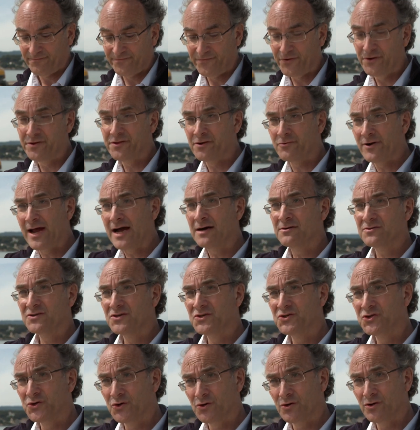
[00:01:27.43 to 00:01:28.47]
Further out
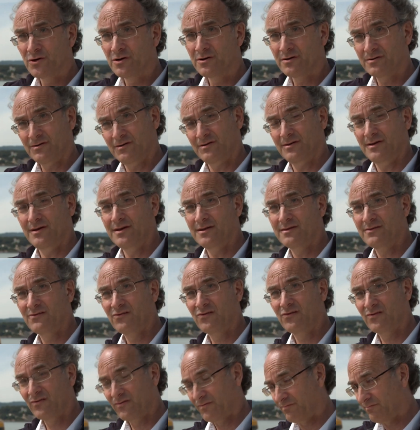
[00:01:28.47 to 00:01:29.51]
to shore,
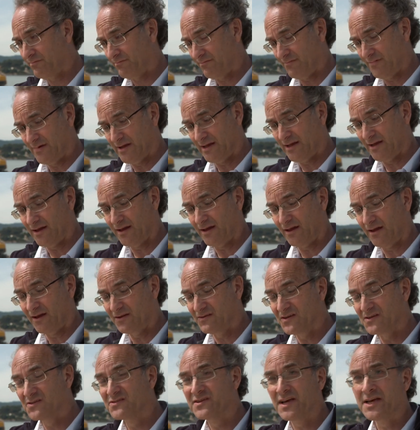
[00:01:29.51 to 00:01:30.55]
it's,
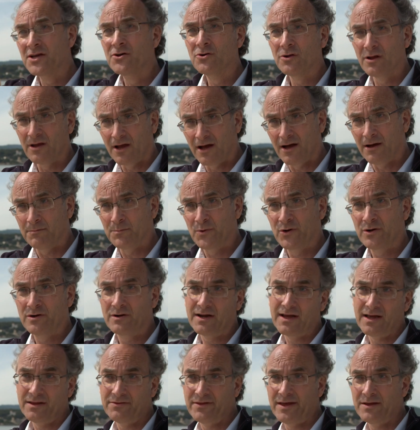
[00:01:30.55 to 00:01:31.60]
it's a single
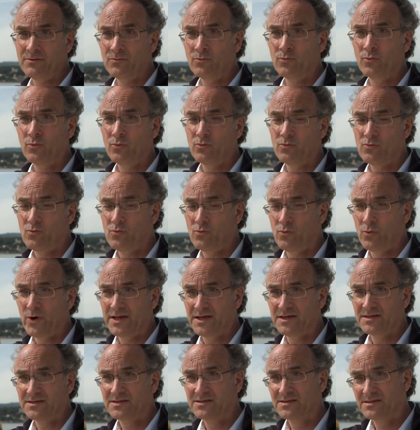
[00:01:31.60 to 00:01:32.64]
armour, and then
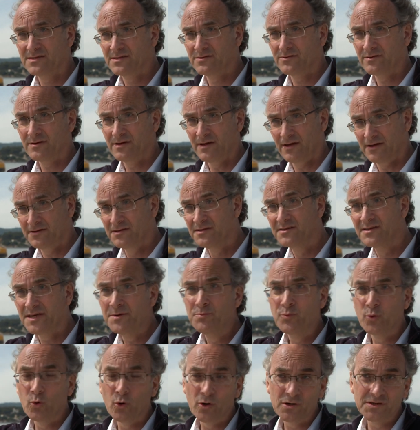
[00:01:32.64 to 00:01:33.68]
when it's in
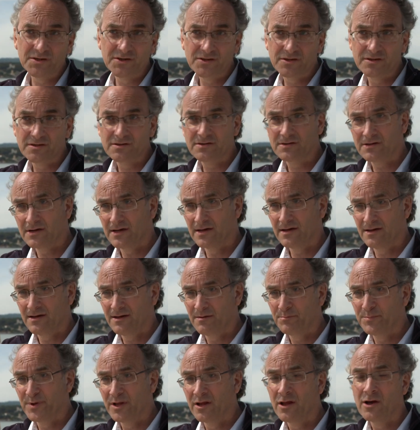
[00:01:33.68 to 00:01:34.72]
deep water,
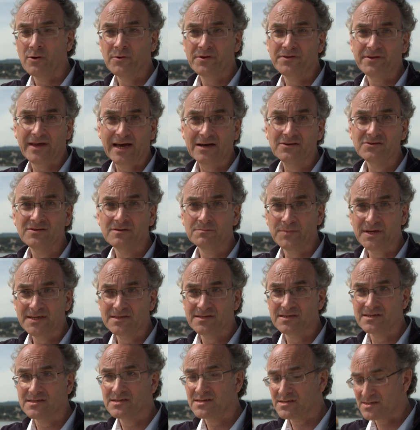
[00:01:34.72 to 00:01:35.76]
uh, below a thousand
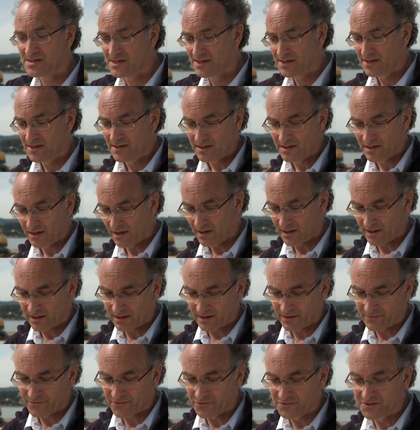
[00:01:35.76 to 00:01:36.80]
metres,
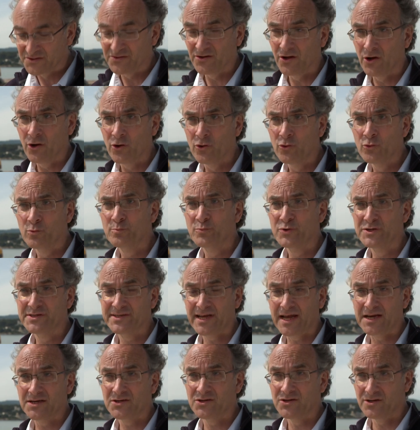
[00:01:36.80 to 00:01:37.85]
uh, there is no
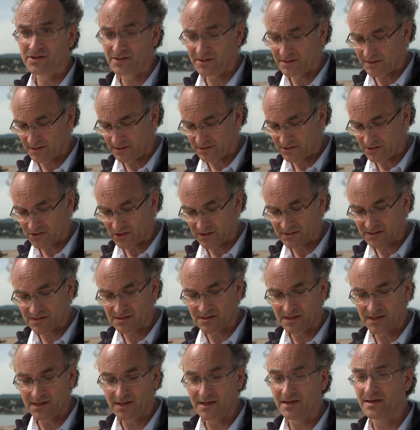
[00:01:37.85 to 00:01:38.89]
protection. It's
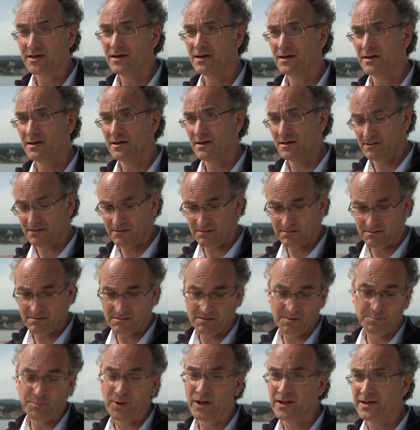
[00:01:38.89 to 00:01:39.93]
just the, uh,
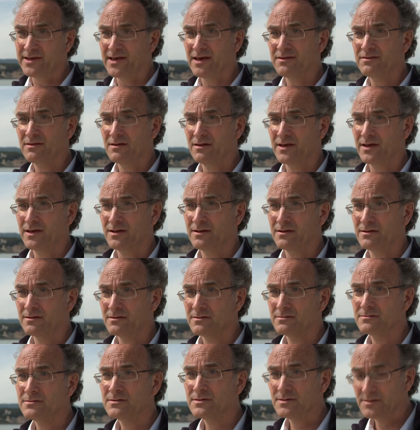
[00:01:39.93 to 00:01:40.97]
the polyethylene
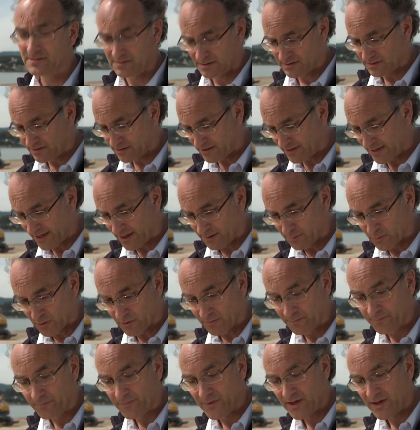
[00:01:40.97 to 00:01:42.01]
cable.